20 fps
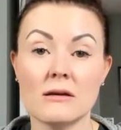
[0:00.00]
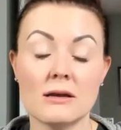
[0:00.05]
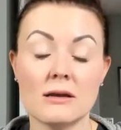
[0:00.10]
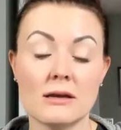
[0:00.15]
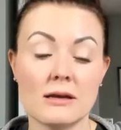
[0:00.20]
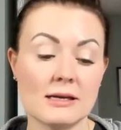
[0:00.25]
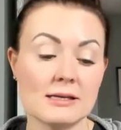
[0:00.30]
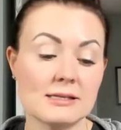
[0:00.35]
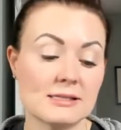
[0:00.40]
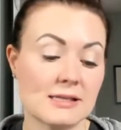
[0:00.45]

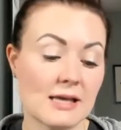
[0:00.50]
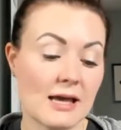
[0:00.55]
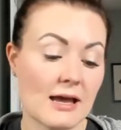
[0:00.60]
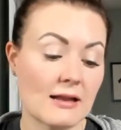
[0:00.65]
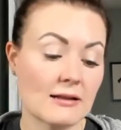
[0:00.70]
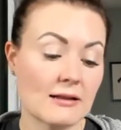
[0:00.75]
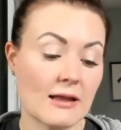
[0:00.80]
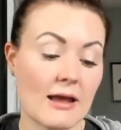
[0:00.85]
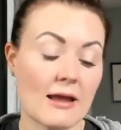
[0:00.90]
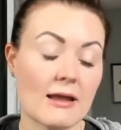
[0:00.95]
is
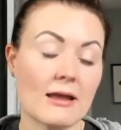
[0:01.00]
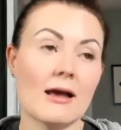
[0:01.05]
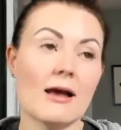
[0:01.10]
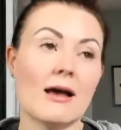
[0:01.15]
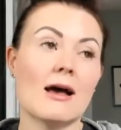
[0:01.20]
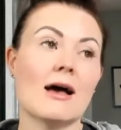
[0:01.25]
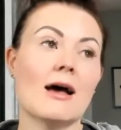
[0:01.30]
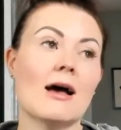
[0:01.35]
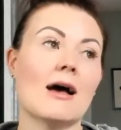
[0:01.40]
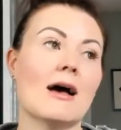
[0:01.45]
then like,
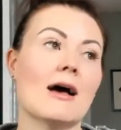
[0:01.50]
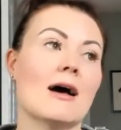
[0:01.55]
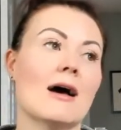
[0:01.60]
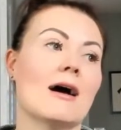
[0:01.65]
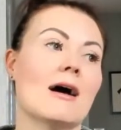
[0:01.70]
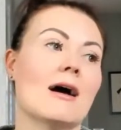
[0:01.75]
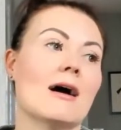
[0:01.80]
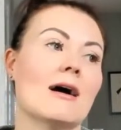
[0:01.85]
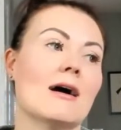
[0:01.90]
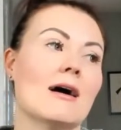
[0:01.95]

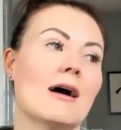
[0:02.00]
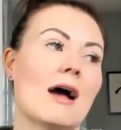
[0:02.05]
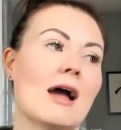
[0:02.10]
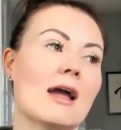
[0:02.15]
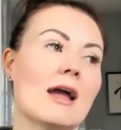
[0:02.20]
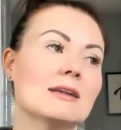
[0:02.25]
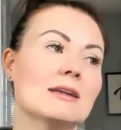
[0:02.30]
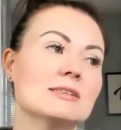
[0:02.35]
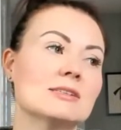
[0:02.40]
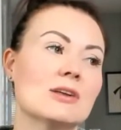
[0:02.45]
I
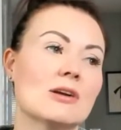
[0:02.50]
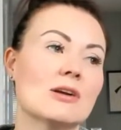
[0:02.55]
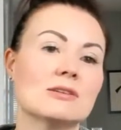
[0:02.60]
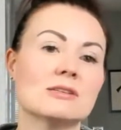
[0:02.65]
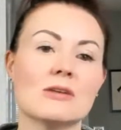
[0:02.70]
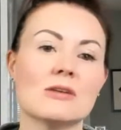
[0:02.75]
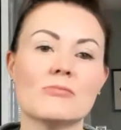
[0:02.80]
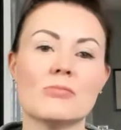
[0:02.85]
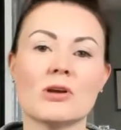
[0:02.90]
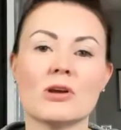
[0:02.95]
can start
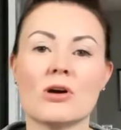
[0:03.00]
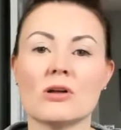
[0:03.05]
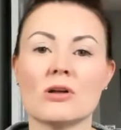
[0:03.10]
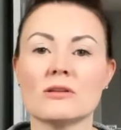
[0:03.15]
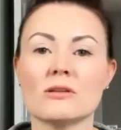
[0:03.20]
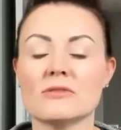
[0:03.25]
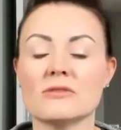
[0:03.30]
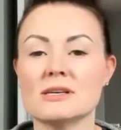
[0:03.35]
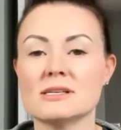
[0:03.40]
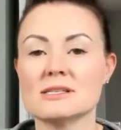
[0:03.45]
dumping all
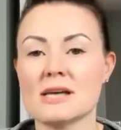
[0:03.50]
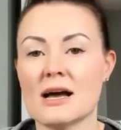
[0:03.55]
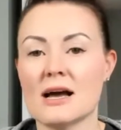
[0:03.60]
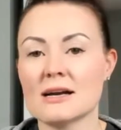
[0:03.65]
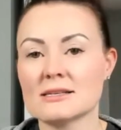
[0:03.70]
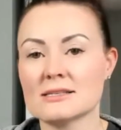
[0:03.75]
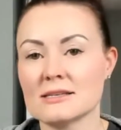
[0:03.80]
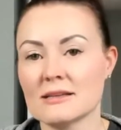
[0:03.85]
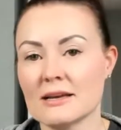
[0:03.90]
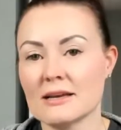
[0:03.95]
of these
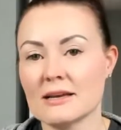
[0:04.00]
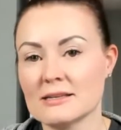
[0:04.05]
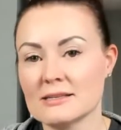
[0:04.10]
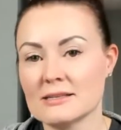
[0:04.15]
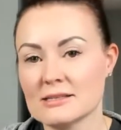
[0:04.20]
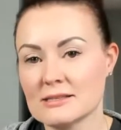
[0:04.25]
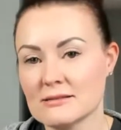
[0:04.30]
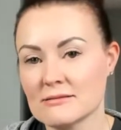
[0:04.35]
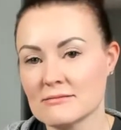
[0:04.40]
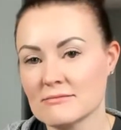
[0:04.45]

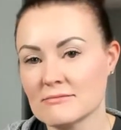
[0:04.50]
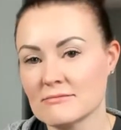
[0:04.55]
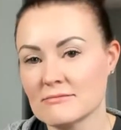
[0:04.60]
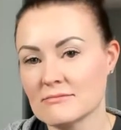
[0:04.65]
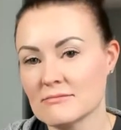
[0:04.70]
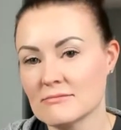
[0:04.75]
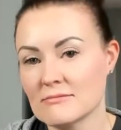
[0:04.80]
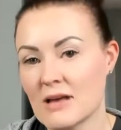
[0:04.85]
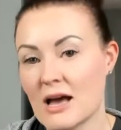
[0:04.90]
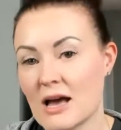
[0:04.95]
oxalates
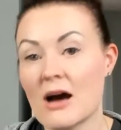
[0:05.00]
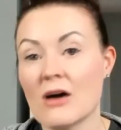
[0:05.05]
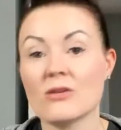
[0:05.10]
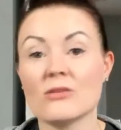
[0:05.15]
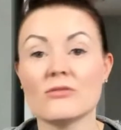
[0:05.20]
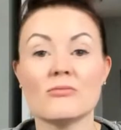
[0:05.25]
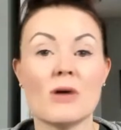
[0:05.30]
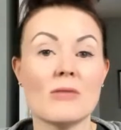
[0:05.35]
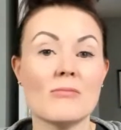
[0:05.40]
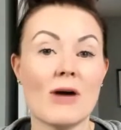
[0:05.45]
out
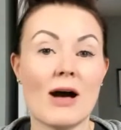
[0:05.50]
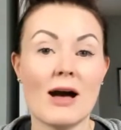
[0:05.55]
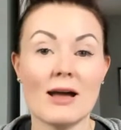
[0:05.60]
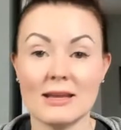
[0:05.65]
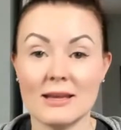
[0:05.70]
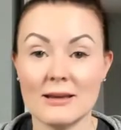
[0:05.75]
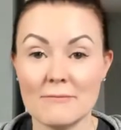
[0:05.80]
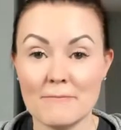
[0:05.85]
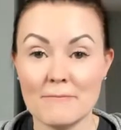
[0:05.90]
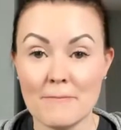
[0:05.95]
of my
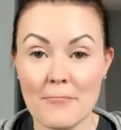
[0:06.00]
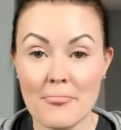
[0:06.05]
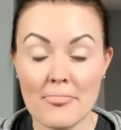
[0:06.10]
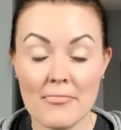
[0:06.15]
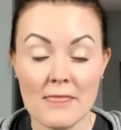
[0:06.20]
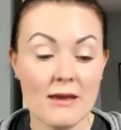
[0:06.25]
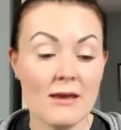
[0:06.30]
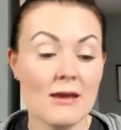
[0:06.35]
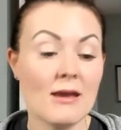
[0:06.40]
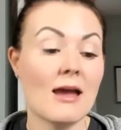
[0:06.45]
body.
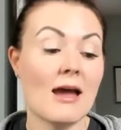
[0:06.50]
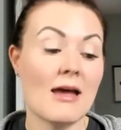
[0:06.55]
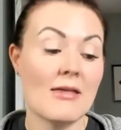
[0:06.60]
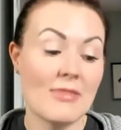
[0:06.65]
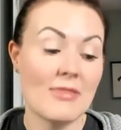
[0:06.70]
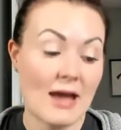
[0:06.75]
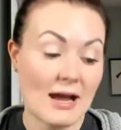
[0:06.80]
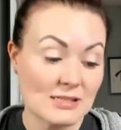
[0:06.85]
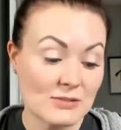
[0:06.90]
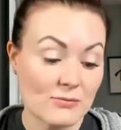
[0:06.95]
And
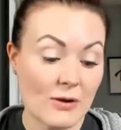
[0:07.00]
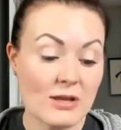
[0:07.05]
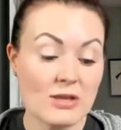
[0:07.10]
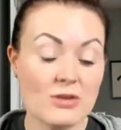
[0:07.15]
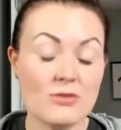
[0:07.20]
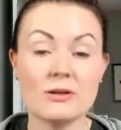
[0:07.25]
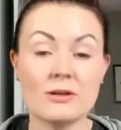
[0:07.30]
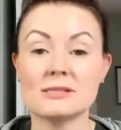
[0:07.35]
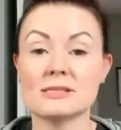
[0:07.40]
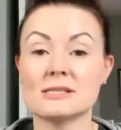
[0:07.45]
that's why you
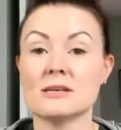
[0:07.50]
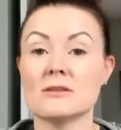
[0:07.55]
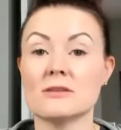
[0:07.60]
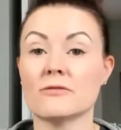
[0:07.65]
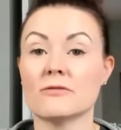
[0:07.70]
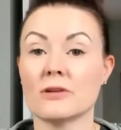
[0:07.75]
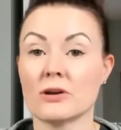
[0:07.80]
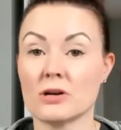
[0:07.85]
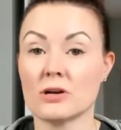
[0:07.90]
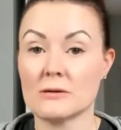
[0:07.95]
can see
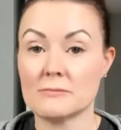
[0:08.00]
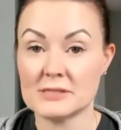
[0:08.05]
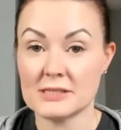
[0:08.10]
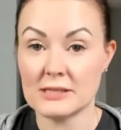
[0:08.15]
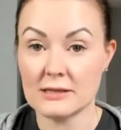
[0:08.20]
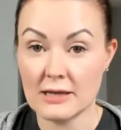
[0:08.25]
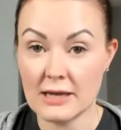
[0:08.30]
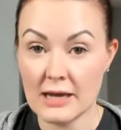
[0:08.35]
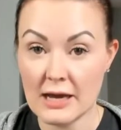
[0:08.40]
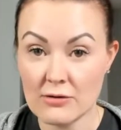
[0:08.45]
flare-ups
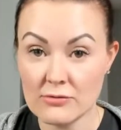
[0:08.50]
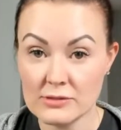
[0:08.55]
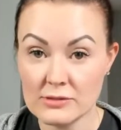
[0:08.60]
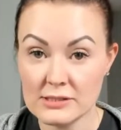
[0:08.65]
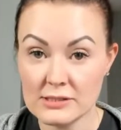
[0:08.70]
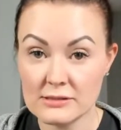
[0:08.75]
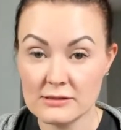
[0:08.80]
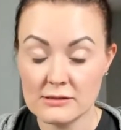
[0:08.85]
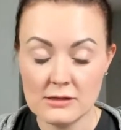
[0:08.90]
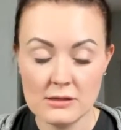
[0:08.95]
in
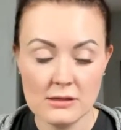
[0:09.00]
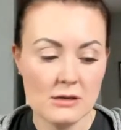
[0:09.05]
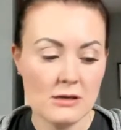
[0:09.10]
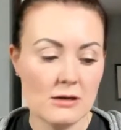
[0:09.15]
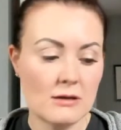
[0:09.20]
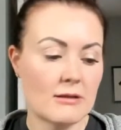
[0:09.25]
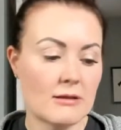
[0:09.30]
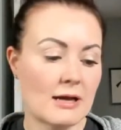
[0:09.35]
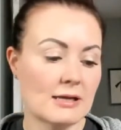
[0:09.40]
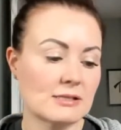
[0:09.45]
gout.
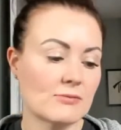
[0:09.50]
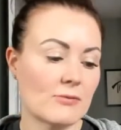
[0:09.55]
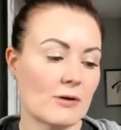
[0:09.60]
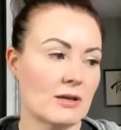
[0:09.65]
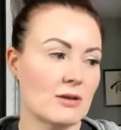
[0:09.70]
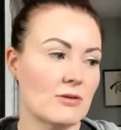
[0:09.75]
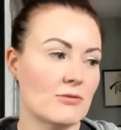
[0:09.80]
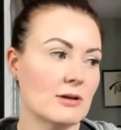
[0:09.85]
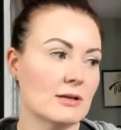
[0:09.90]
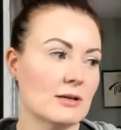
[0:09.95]
That's why
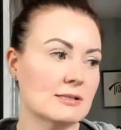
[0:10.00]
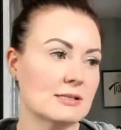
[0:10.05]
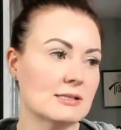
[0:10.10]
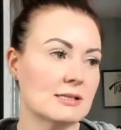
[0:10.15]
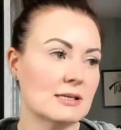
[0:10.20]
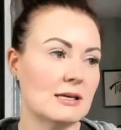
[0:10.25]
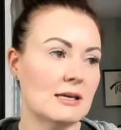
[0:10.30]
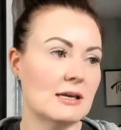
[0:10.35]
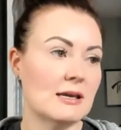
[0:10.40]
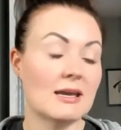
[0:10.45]
you can
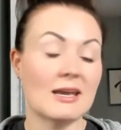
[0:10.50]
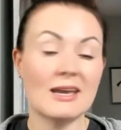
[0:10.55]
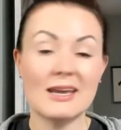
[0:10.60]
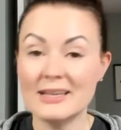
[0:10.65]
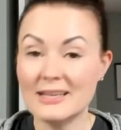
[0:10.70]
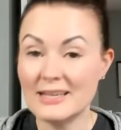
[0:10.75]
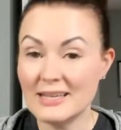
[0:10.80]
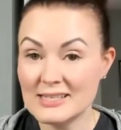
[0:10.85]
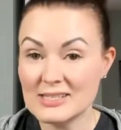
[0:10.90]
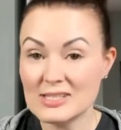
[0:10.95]
see
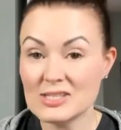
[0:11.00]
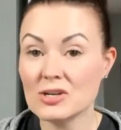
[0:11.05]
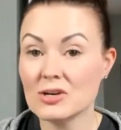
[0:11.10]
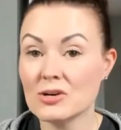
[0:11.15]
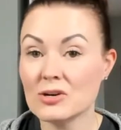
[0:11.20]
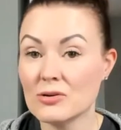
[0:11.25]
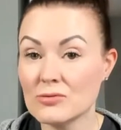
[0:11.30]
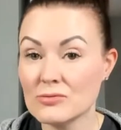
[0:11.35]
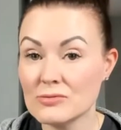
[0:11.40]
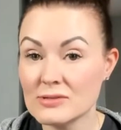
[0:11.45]
kidney
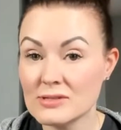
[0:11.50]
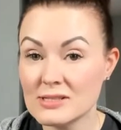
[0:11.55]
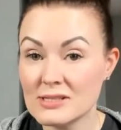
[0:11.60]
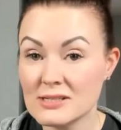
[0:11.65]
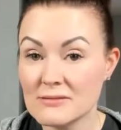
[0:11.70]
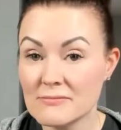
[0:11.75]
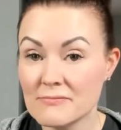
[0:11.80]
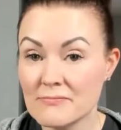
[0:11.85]
stones.